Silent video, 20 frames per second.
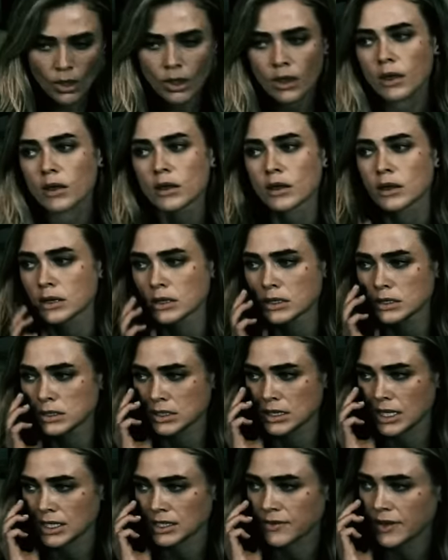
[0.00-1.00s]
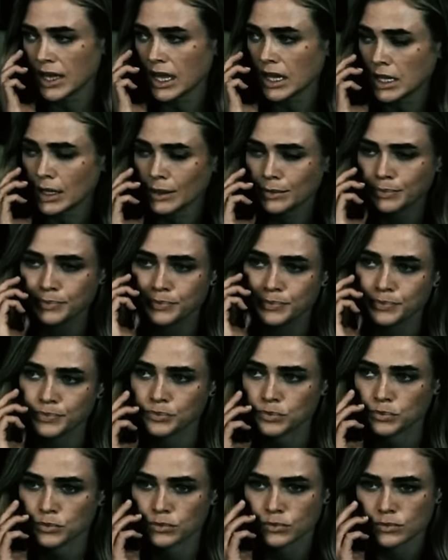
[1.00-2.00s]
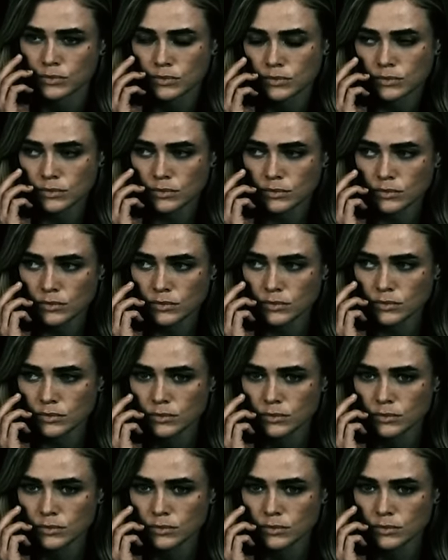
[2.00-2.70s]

Babe gets a call from the artist who says that his advice is